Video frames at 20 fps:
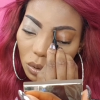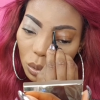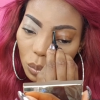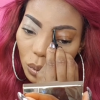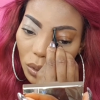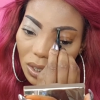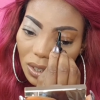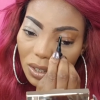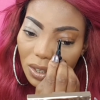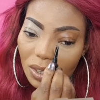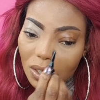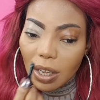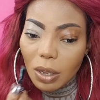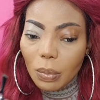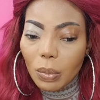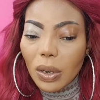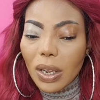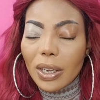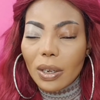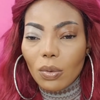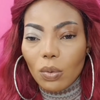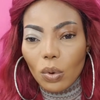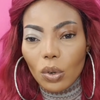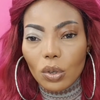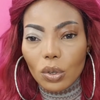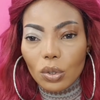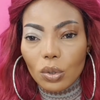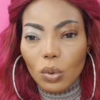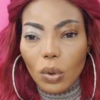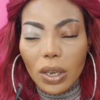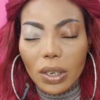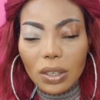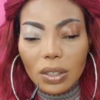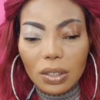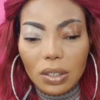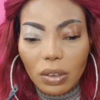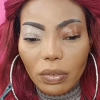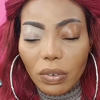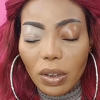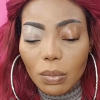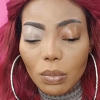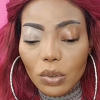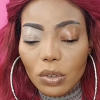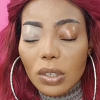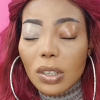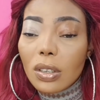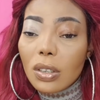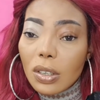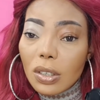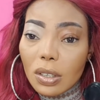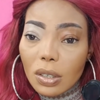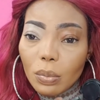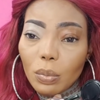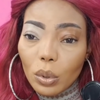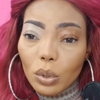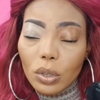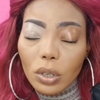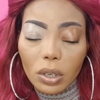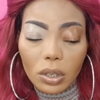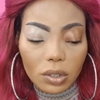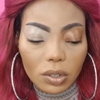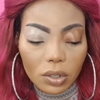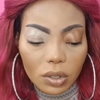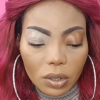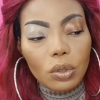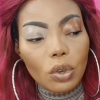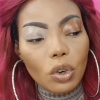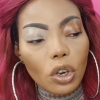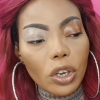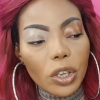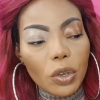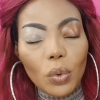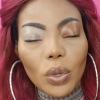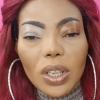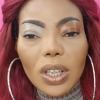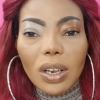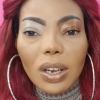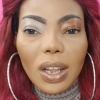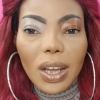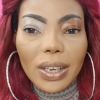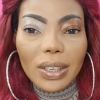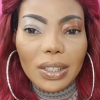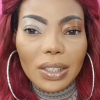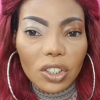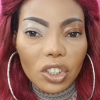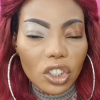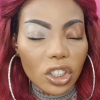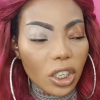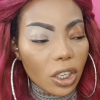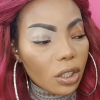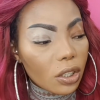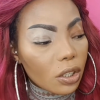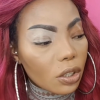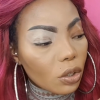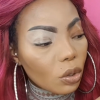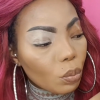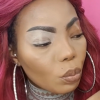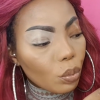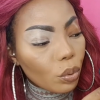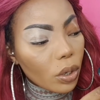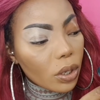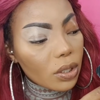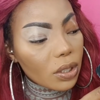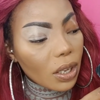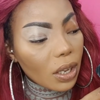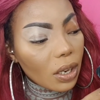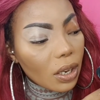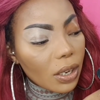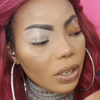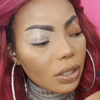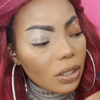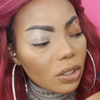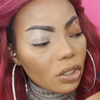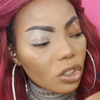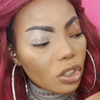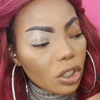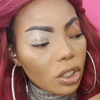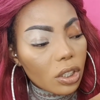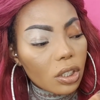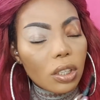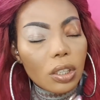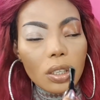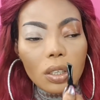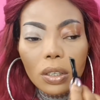I like to repeat the step like 1 or twice if I'm using this product. You go in with the lighter shade, you press that lighter